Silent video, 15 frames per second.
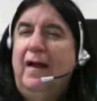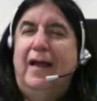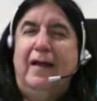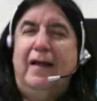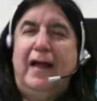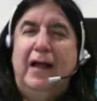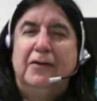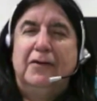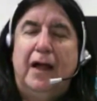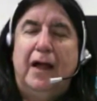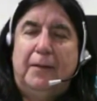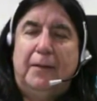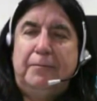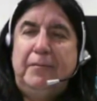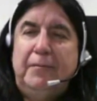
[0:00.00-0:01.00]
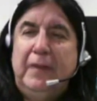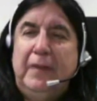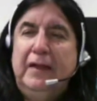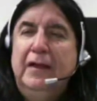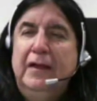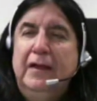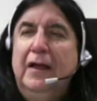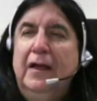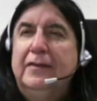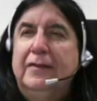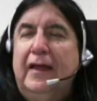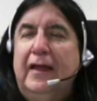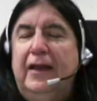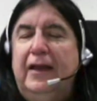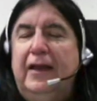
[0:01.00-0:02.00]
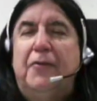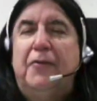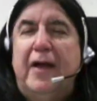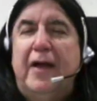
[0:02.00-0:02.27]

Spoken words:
come that in a crowded